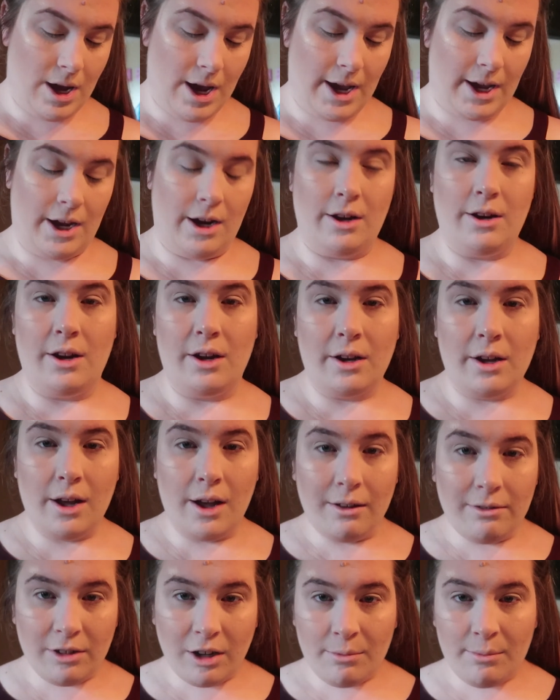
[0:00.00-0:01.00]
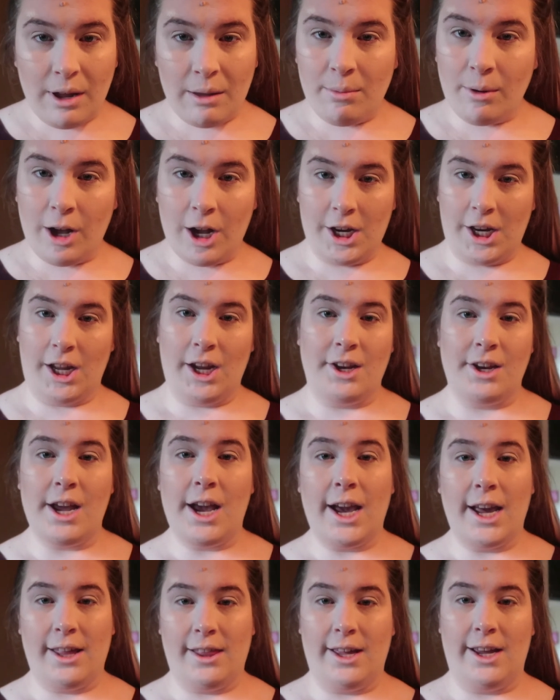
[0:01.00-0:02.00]
I could cover my body in
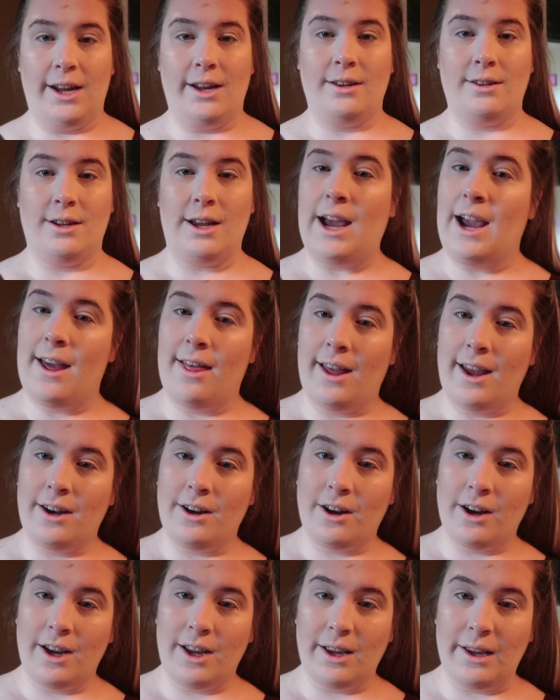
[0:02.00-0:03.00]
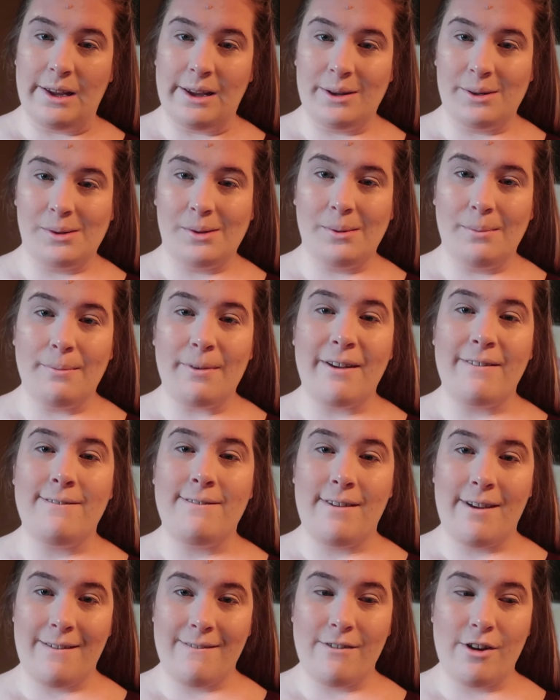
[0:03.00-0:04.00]
highlight. Highlighter is my
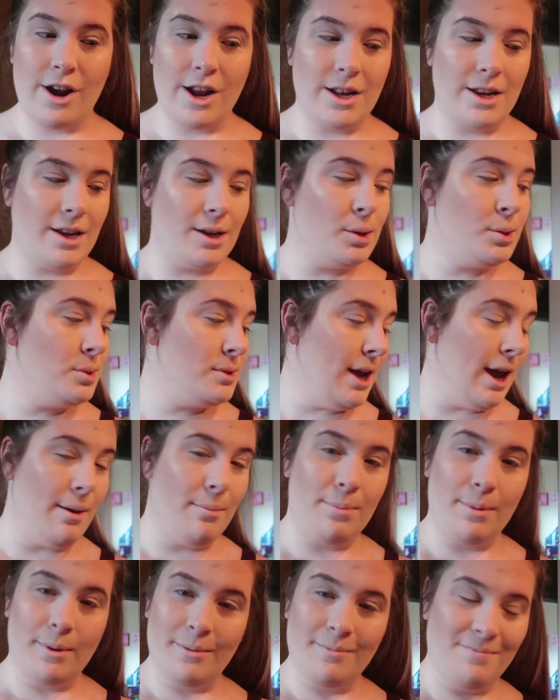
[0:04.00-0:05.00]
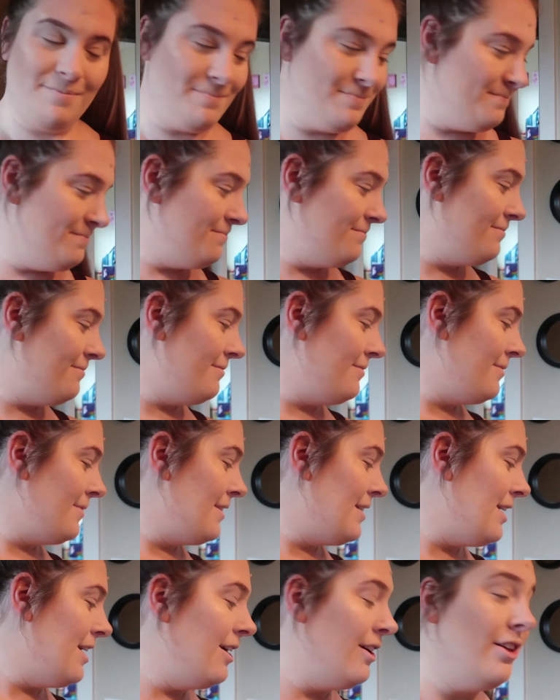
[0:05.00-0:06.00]
favorite step.
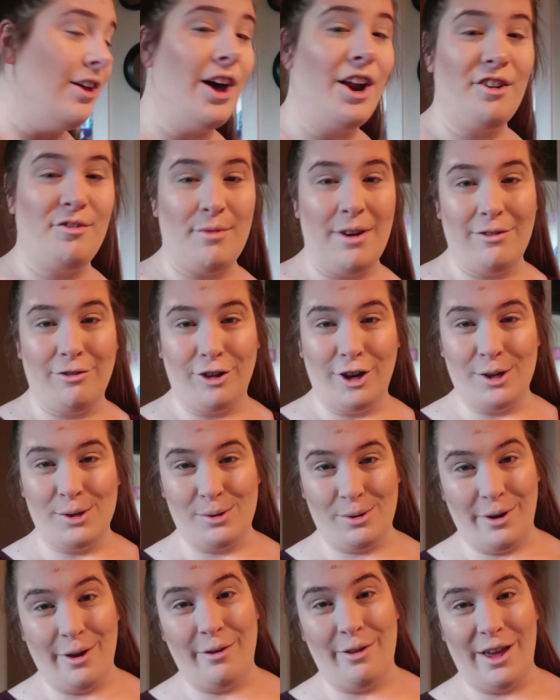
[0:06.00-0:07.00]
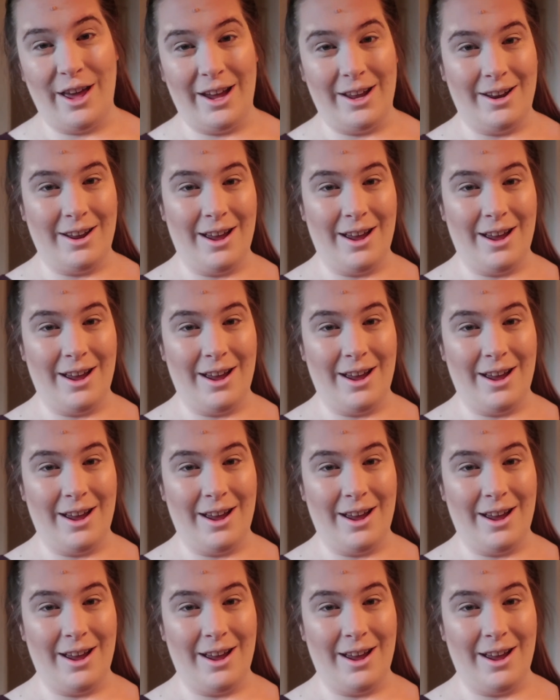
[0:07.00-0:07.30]
A lot of my friends know that.